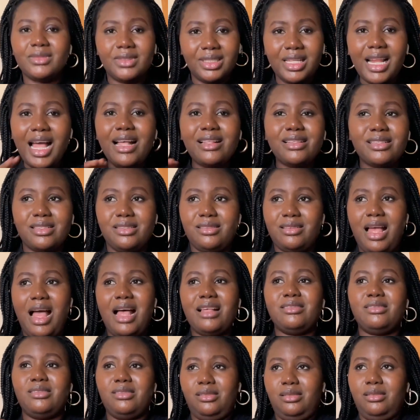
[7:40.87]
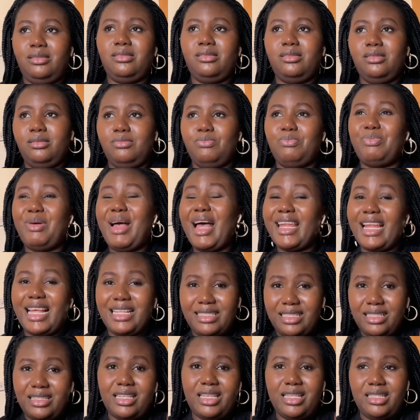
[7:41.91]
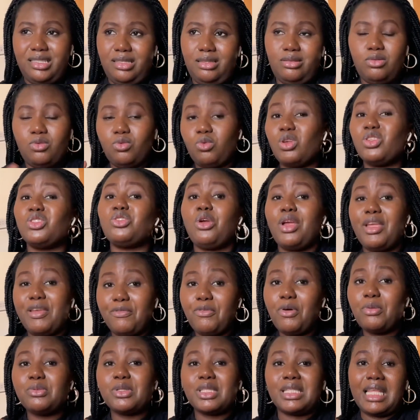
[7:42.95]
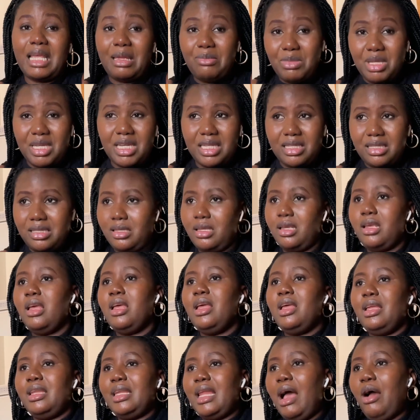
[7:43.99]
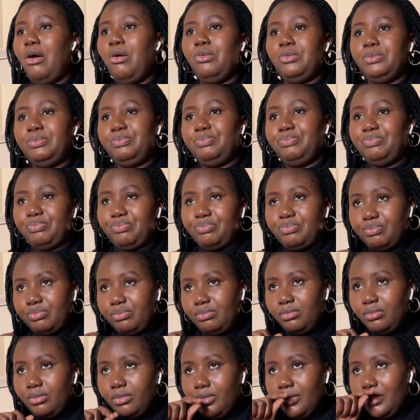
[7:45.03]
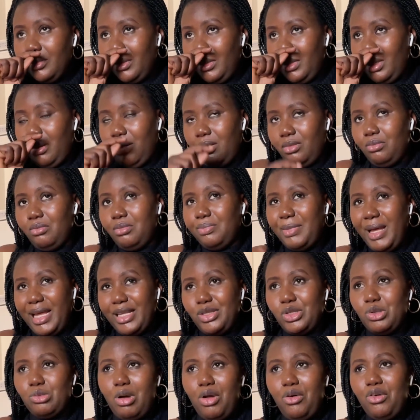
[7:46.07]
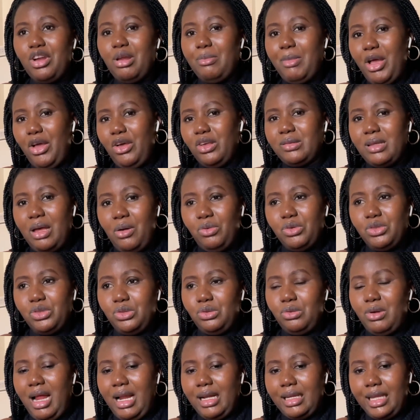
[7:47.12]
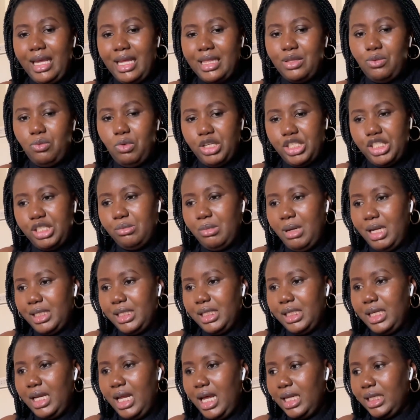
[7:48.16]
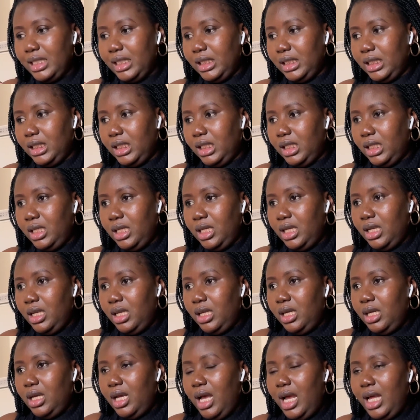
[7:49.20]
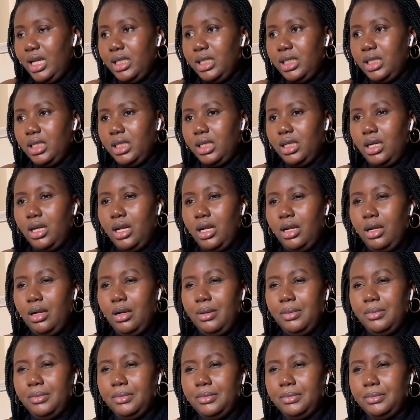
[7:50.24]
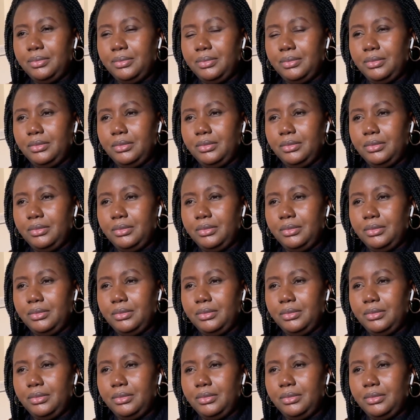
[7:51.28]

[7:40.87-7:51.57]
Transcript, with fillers: That's as bad as it is. It was not even up to 10 minutes. Now, by tomorrow, my husband wants to go and get the washing machine and and um,